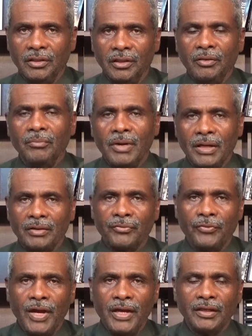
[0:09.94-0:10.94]
A matter of
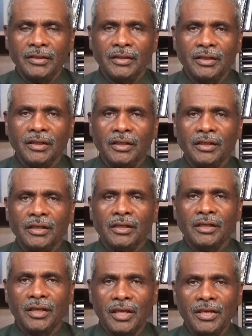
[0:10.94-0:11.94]
fact,
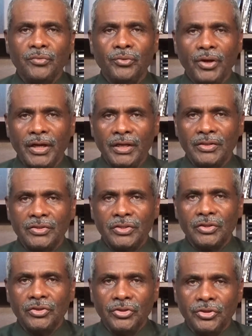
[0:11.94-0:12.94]
He
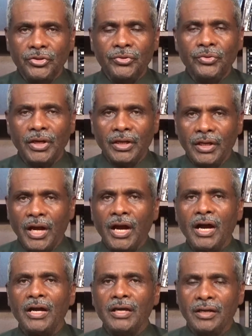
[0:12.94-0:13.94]
raised you and
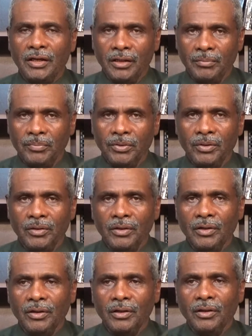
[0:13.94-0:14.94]
I up
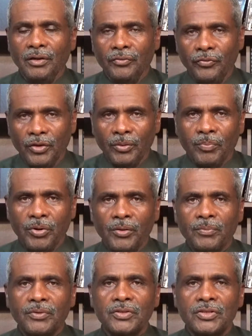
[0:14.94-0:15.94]
for a
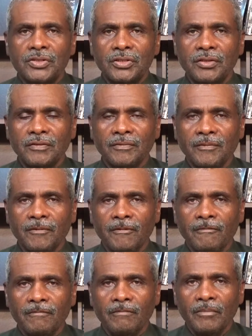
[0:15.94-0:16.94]
purpose.
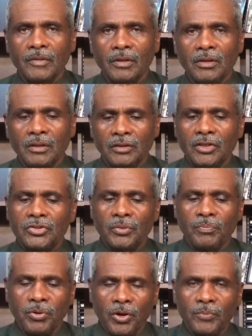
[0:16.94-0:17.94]
There's a
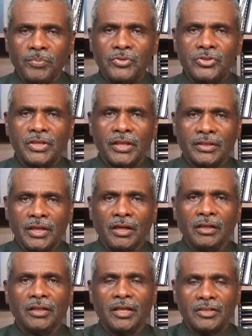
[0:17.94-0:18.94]
purpose that
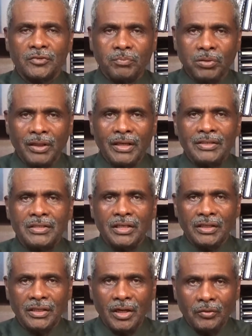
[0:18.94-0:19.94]
God has placed
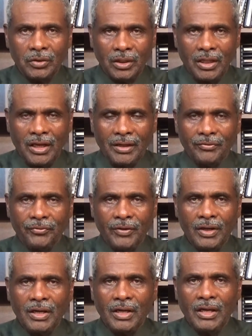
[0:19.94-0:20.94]
in our life
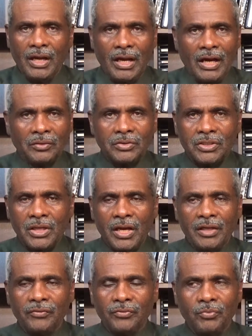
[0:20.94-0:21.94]

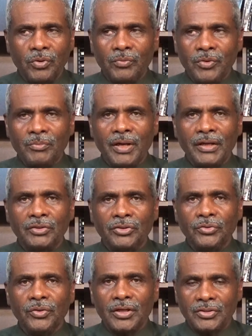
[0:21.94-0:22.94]
outside of what we might
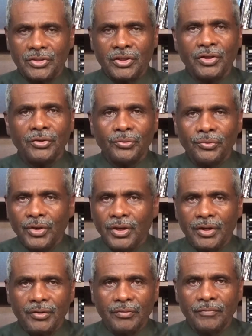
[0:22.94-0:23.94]
do as a
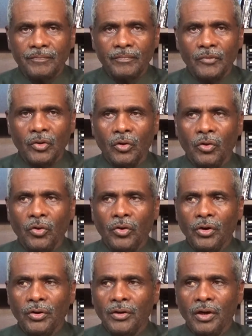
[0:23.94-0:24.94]
career
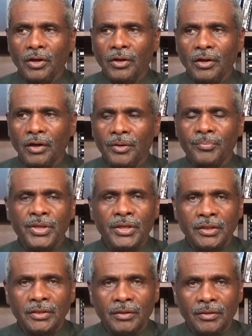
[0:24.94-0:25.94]
or being